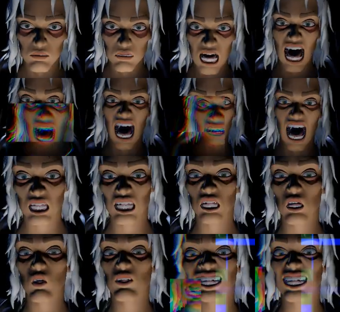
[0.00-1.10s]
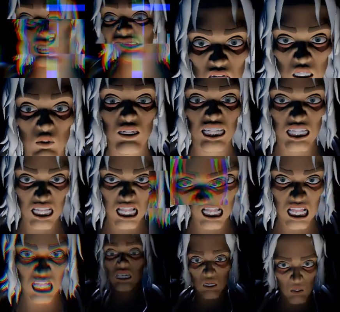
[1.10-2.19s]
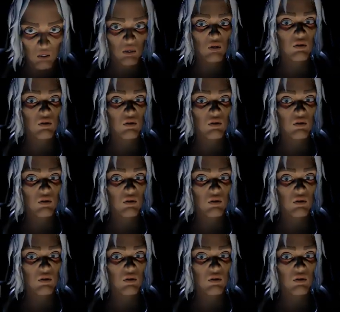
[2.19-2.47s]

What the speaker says: Ha! You're in. You need the. Do you?